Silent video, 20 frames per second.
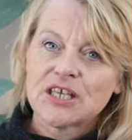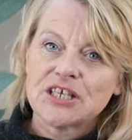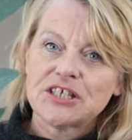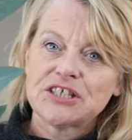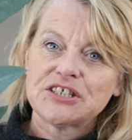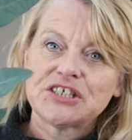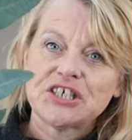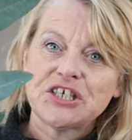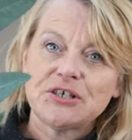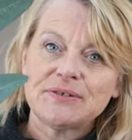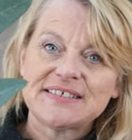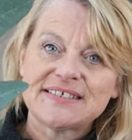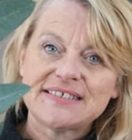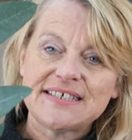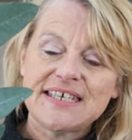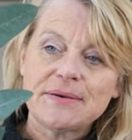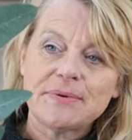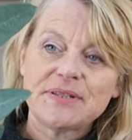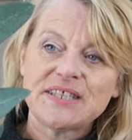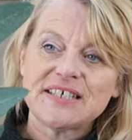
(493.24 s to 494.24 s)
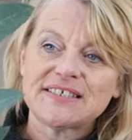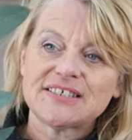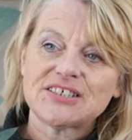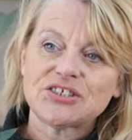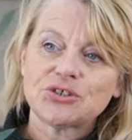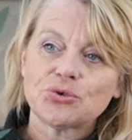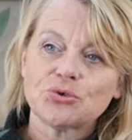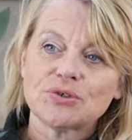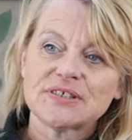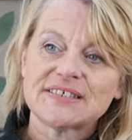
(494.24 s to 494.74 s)
So you'll see with this
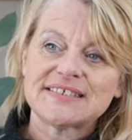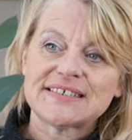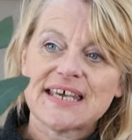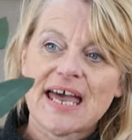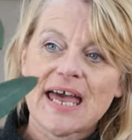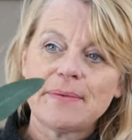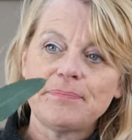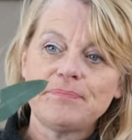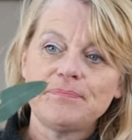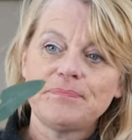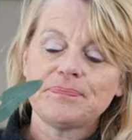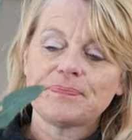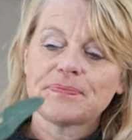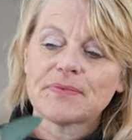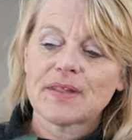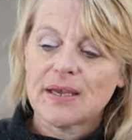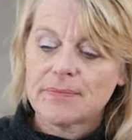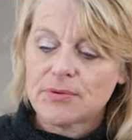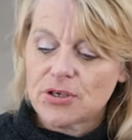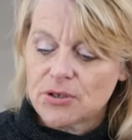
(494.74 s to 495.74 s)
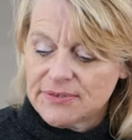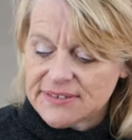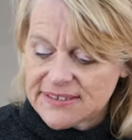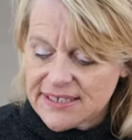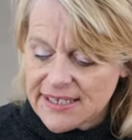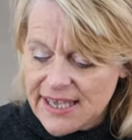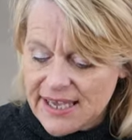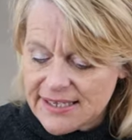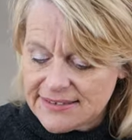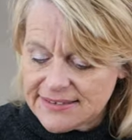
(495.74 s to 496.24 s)
tall stem, I'm going to
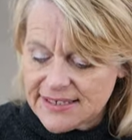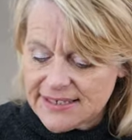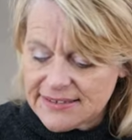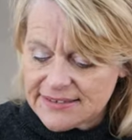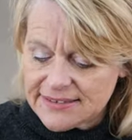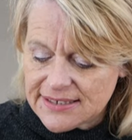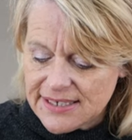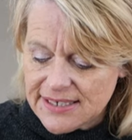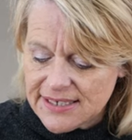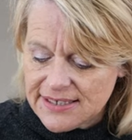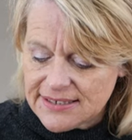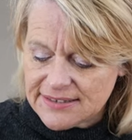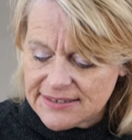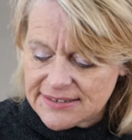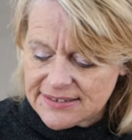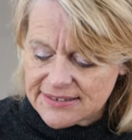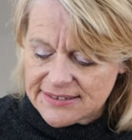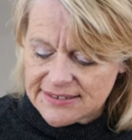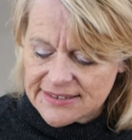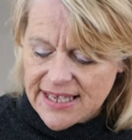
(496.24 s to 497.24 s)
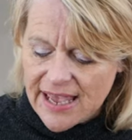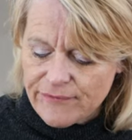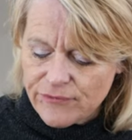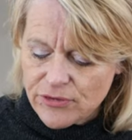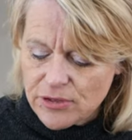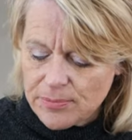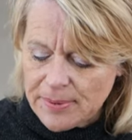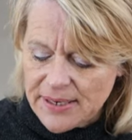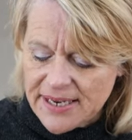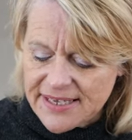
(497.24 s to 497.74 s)
cut it in
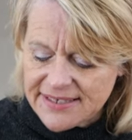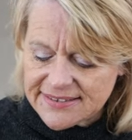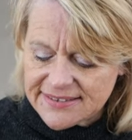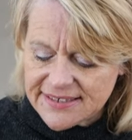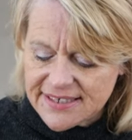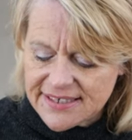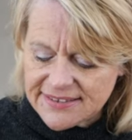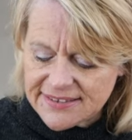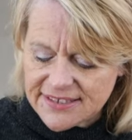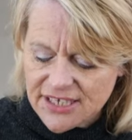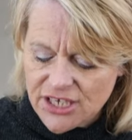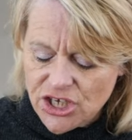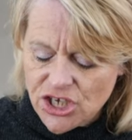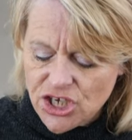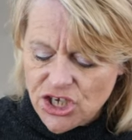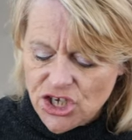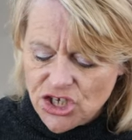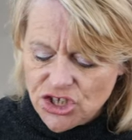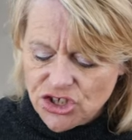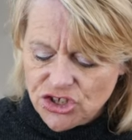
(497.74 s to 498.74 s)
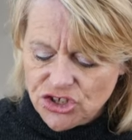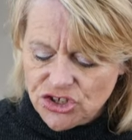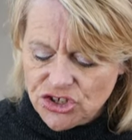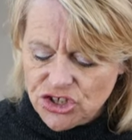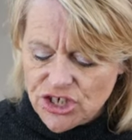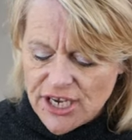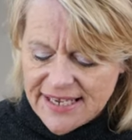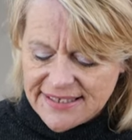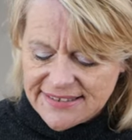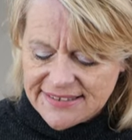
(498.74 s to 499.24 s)
several places,
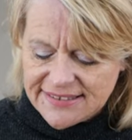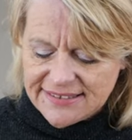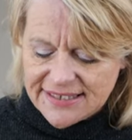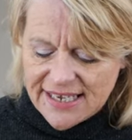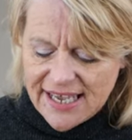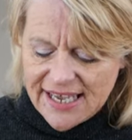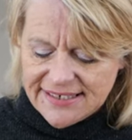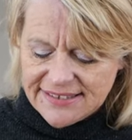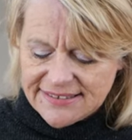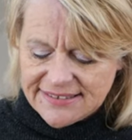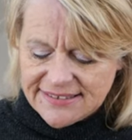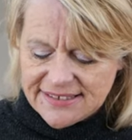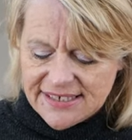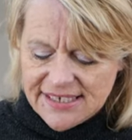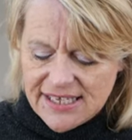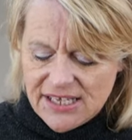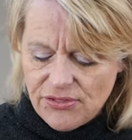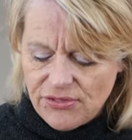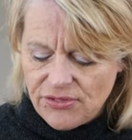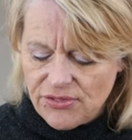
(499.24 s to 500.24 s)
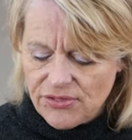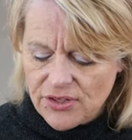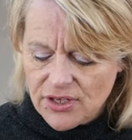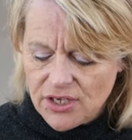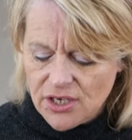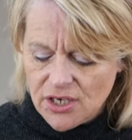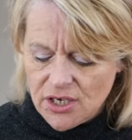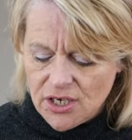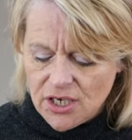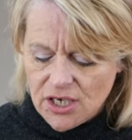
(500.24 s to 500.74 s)
just underneath
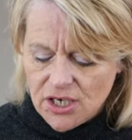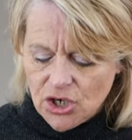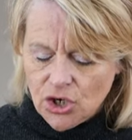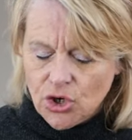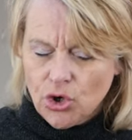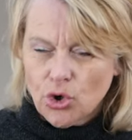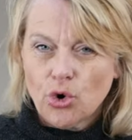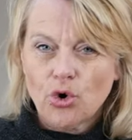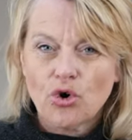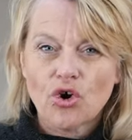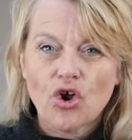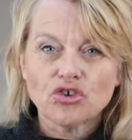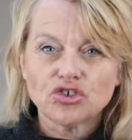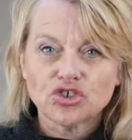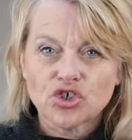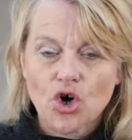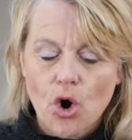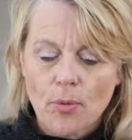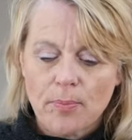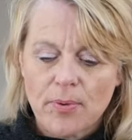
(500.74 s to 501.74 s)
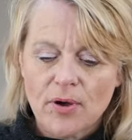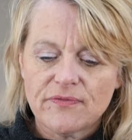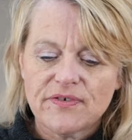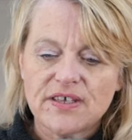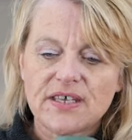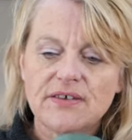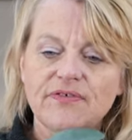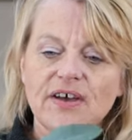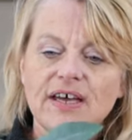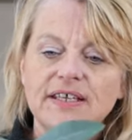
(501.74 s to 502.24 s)
or on top of
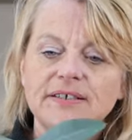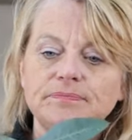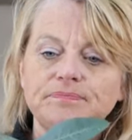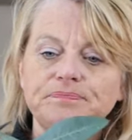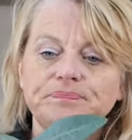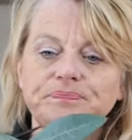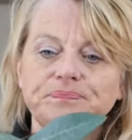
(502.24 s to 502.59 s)
even